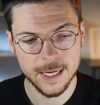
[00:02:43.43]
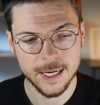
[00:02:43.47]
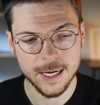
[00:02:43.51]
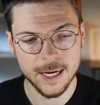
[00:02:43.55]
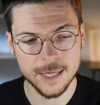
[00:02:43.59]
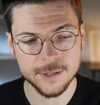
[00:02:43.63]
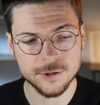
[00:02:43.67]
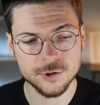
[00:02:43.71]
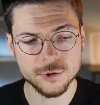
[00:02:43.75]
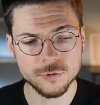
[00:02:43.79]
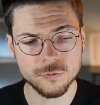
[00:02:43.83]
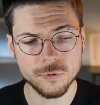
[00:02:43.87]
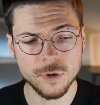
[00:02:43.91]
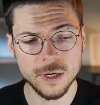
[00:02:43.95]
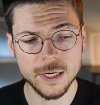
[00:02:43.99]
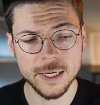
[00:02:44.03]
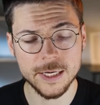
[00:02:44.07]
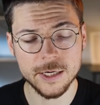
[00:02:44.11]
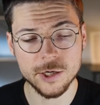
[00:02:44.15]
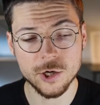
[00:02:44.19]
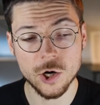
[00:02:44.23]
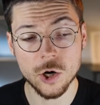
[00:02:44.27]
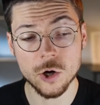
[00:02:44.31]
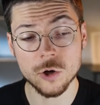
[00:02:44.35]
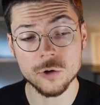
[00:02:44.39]
and to really
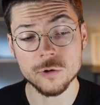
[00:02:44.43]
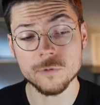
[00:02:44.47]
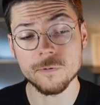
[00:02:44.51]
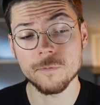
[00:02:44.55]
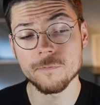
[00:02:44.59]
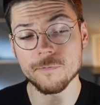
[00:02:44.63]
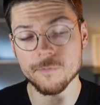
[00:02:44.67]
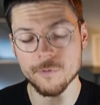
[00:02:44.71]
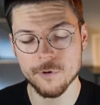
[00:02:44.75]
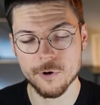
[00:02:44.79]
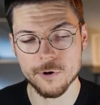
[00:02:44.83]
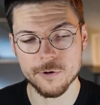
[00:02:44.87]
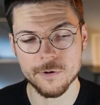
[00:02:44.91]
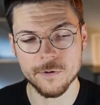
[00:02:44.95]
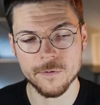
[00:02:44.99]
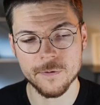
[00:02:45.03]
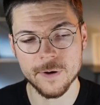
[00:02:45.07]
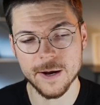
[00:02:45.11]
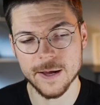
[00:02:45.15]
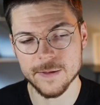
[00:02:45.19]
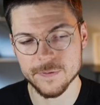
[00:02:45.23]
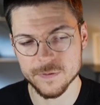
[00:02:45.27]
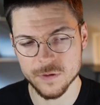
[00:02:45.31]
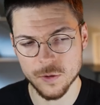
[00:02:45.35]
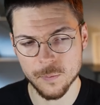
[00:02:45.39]
go further
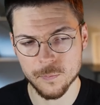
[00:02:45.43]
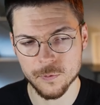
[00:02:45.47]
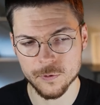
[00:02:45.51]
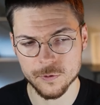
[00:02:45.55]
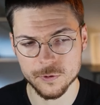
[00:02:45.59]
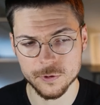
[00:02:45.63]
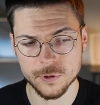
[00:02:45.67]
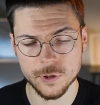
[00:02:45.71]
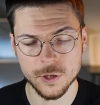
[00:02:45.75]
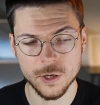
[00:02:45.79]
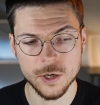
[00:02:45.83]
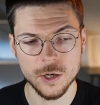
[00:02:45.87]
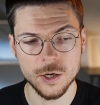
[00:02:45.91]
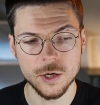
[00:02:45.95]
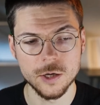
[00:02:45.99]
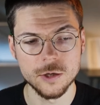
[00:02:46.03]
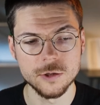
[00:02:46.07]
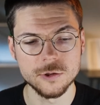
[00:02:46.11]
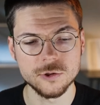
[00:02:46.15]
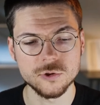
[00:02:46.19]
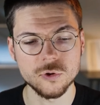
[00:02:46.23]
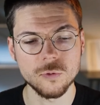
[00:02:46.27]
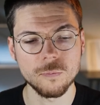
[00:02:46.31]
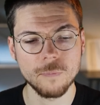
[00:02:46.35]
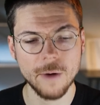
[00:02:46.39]
and deeper
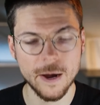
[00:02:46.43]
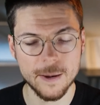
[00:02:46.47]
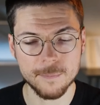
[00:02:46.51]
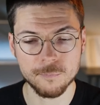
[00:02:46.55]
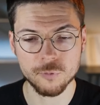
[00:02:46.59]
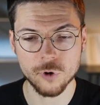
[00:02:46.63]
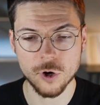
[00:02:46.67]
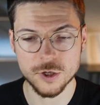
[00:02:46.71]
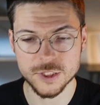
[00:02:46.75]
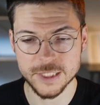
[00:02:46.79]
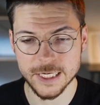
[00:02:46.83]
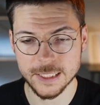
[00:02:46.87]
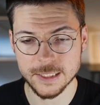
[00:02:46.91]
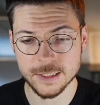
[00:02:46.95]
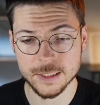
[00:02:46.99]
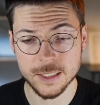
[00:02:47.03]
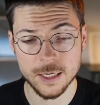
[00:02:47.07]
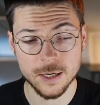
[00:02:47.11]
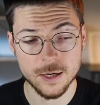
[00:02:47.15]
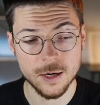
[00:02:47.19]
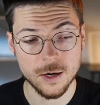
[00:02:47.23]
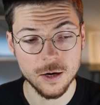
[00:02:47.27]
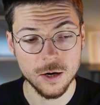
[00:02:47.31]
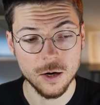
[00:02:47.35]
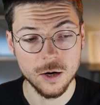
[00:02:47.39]
to my project.
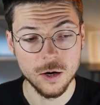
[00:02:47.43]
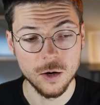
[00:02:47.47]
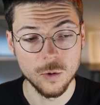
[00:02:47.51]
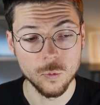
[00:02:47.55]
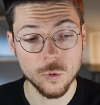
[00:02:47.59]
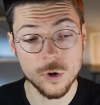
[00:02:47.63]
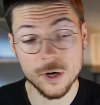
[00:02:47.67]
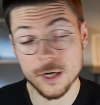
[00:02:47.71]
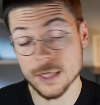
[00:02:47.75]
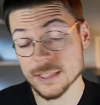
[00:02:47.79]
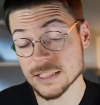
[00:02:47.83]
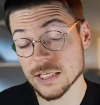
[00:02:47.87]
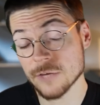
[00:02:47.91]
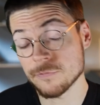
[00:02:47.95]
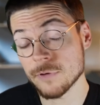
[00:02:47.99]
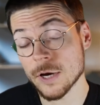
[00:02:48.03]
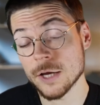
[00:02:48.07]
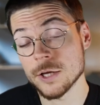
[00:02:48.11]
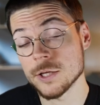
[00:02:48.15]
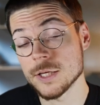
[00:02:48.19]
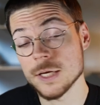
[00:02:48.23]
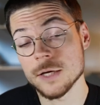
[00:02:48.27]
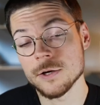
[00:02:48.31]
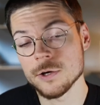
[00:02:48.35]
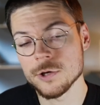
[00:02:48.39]
Whereas if I
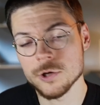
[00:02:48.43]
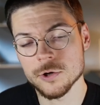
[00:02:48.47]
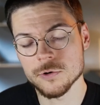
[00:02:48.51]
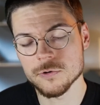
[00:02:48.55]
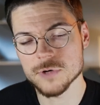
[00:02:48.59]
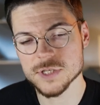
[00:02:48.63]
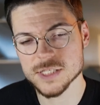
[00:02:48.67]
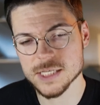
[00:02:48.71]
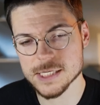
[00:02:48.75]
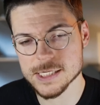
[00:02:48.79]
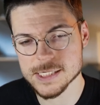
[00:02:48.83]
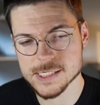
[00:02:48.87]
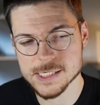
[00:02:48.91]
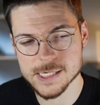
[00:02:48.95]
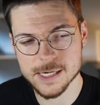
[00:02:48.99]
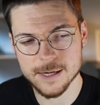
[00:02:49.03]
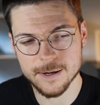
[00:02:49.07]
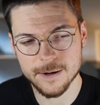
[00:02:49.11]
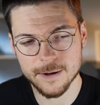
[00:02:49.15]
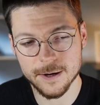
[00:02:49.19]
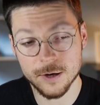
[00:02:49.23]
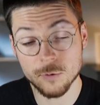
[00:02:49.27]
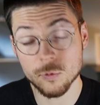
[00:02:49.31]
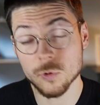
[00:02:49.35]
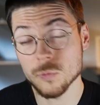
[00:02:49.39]
didn't use it,
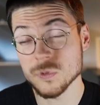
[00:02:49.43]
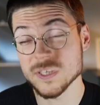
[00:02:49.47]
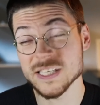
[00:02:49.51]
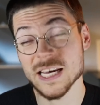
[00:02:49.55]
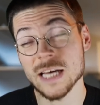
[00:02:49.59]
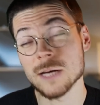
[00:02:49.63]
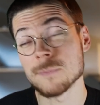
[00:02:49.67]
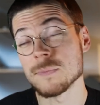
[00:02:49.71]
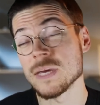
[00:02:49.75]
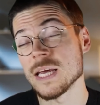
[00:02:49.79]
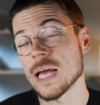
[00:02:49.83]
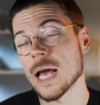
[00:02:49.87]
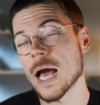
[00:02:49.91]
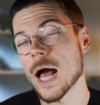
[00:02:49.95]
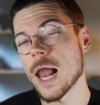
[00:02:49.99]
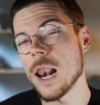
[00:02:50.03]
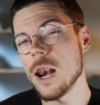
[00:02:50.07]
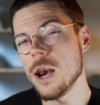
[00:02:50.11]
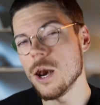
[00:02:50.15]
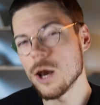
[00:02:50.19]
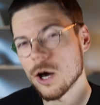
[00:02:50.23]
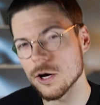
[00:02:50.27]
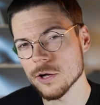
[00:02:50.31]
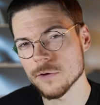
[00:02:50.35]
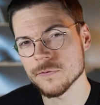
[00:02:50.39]
it would take me a
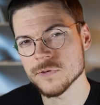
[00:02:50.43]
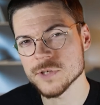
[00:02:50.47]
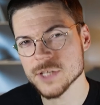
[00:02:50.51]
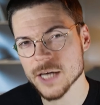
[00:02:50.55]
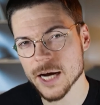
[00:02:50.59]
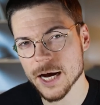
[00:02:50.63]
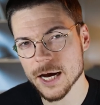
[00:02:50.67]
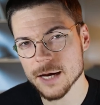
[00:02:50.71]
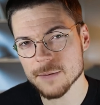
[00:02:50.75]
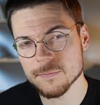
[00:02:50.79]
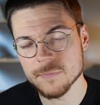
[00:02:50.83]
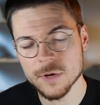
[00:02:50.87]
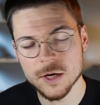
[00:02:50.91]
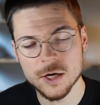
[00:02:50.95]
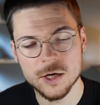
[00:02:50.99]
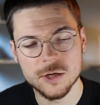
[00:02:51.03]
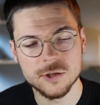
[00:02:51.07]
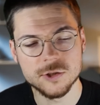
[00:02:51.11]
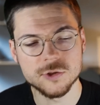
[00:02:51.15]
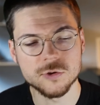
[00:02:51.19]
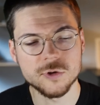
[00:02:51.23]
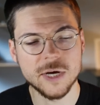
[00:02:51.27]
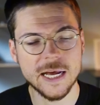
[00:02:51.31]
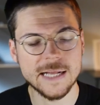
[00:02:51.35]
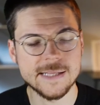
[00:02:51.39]
lot of time
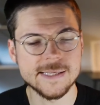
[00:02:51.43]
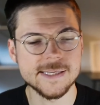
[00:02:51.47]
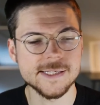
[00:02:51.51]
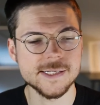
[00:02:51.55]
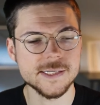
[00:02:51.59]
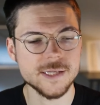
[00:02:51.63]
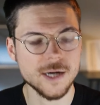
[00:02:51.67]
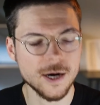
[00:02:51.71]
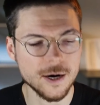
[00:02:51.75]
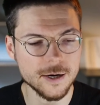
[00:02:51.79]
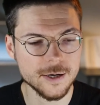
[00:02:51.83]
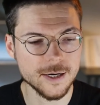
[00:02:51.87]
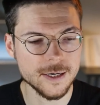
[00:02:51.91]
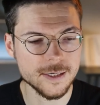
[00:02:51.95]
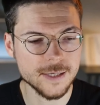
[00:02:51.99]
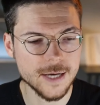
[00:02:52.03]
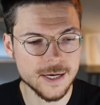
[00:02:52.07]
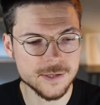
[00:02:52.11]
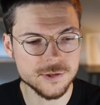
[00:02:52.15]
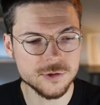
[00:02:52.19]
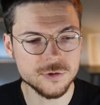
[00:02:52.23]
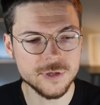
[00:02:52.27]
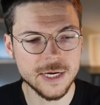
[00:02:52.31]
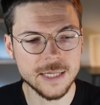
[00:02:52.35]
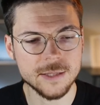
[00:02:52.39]
to get started
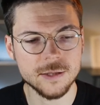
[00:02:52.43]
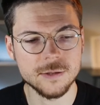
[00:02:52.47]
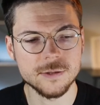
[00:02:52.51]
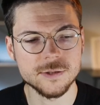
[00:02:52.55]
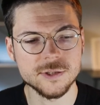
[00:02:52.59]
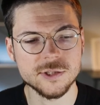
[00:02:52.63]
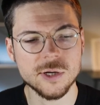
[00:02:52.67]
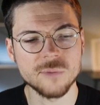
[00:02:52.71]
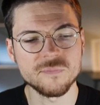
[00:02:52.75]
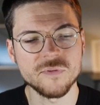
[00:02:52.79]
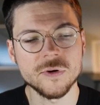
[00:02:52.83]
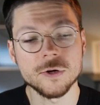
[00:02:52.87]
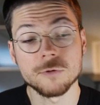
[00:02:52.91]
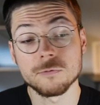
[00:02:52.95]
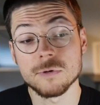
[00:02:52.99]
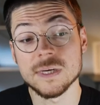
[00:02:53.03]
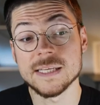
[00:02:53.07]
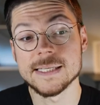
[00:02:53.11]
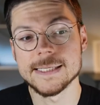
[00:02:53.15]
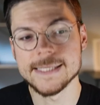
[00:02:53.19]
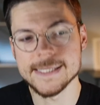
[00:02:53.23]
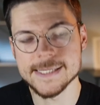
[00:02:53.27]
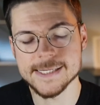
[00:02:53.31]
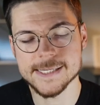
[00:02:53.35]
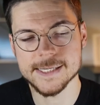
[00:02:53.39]
and to get something really
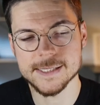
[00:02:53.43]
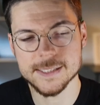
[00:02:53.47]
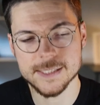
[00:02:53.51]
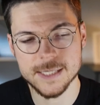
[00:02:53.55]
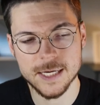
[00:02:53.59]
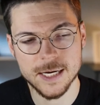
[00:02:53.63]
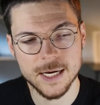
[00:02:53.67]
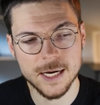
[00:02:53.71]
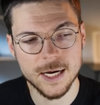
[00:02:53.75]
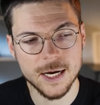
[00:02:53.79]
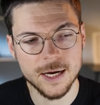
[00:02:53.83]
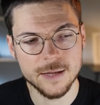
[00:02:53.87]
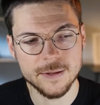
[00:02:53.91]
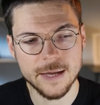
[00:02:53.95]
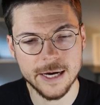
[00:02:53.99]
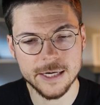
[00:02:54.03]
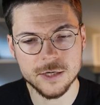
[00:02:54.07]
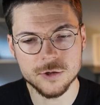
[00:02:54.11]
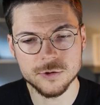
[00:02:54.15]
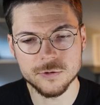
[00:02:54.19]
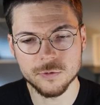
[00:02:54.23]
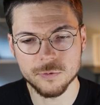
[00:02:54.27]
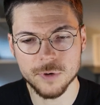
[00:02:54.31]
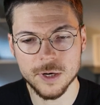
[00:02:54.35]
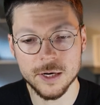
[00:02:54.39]
decent that I
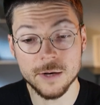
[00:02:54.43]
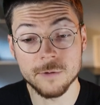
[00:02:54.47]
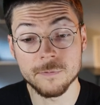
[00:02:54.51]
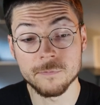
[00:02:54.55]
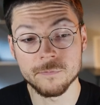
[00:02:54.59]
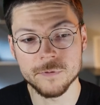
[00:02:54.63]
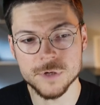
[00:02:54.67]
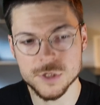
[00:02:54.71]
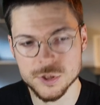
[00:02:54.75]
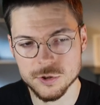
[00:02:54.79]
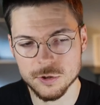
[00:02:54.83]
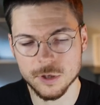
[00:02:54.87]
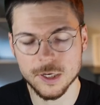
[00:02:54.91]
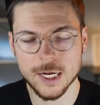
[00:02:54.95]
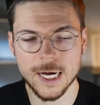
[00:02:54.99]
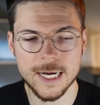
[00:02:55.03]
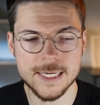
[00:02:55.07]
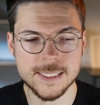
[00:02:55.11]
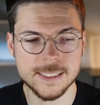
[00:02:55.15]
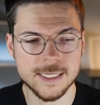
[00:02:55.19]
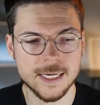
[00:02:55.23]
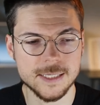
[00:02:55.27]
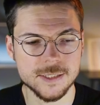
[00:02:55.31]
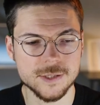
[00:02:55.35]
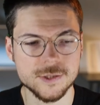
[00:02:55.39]
could really
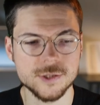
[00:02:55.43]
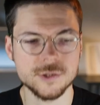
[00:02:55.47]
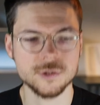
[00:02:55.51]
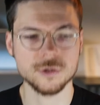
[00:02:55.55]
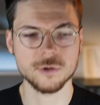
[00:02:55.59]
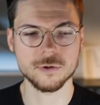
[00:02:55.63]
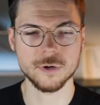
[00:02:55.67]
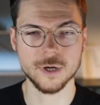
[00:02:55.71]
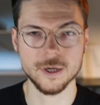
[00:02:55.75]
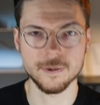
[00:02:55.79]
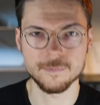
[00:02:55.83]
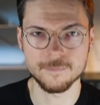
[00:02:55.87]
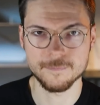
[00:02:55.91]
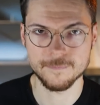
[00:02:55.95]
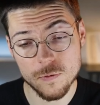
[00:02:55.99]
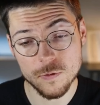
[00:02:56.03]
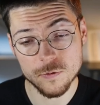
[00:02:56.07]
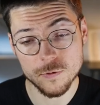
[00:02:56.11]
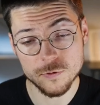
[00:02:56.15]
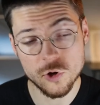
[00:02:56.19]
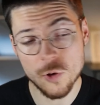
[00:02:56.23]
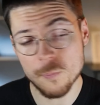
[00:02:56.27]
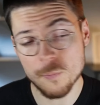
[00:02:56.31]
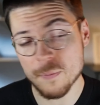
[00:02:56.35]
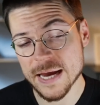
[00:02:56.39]
visualize as a story.
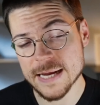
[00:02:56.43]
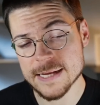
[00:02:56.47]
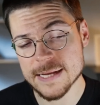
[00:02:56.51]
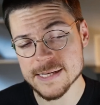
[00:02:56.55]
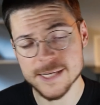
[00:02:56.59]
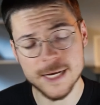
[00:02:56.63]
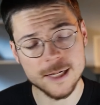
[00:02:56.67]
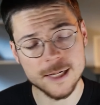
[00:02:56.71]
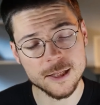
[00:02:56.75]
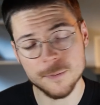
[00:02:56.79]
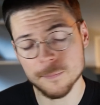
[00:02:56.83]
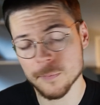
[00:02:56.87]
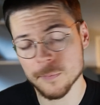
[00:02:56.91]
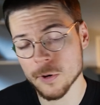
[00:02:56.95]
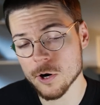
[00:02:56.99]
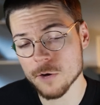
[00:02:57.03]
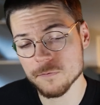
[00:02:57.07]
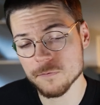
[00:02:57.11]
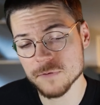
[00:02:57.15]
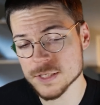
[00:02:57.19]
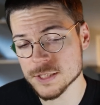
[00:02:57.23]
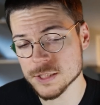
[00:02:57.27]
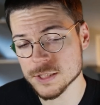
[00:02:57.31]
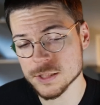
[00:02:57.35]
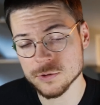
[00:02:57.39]
The main selling point of
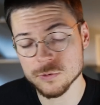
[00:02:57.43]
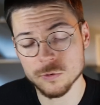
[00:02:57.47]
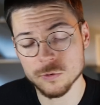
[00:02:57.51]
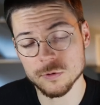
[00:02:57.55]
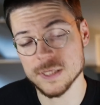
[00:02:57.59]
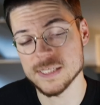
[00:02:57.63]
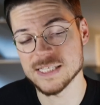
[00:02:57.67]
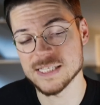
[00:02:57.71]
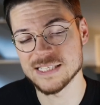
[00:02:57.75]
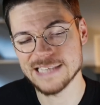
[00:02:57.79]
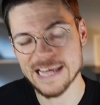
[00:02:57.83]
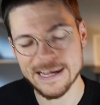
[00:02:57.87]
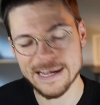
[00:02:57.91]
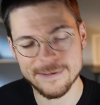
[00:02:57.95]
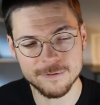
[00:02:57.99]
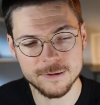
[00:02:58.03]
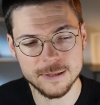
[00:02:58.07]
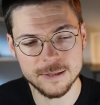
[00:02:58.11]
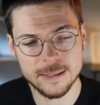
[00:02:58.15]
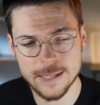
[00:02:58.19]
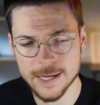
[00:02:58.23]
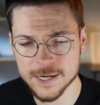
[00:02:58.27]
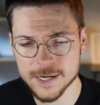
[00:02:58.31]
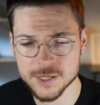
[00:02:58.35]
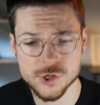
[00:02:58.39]
this tool is
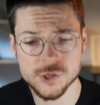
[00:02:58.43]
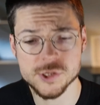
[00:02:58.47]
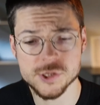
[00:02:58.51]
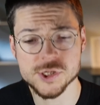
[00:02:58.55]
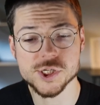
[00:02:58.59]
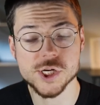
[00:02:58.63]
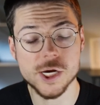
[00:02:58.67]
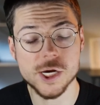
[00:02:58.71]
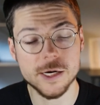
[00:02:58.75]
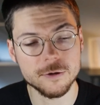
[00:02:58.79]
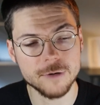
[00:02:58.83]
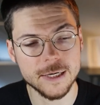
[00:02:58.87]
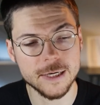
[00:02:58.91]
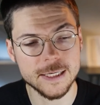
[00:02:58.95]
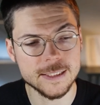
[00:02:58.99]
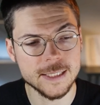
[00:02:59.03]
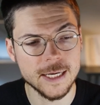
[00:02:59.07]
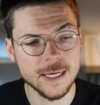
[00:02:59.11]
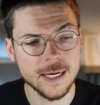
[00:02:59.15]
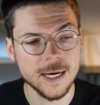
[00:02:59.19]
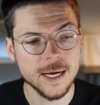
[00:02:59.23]
definitely that it just generate